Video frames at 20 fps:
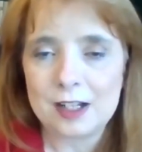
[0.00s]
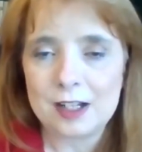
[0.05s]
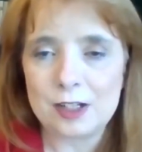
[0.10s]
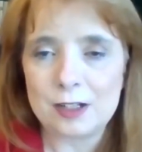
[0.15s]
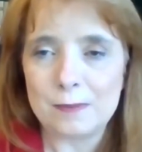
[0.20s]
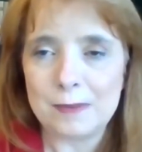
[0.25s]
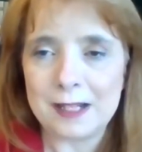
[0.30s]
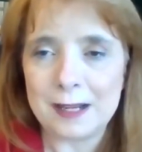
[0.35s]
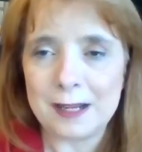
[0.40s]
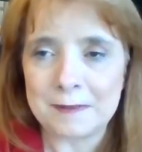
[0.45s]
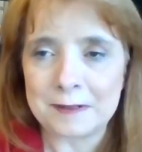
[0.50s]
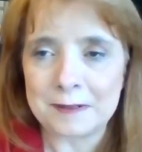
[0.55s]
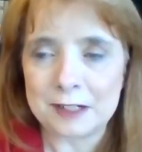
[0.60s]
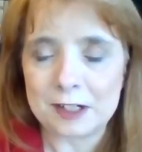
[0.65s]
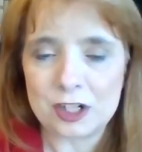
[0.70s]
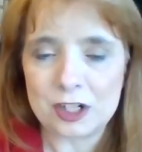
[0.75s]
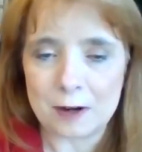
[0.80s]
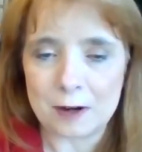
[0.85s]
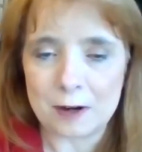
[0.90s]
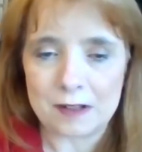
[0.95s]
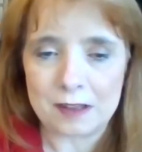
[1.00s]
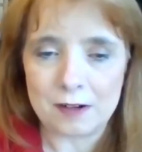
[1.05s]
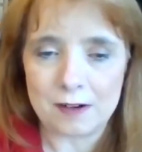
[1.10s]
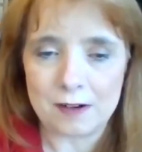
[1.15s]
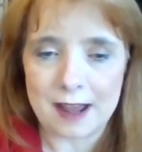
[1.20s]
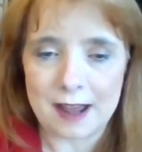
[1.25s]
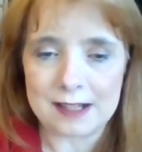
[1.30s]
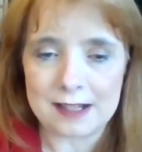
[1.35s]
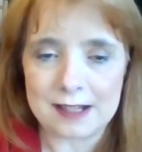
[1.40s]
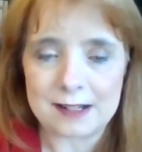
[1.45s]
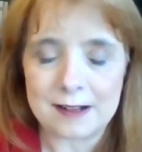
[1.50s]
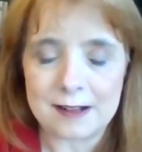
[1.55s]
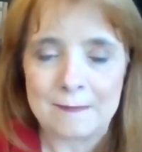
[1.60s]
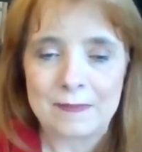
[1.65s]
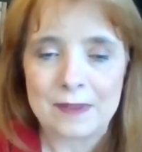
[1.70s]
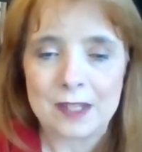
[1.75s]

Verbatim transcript: to be able to share with you guys.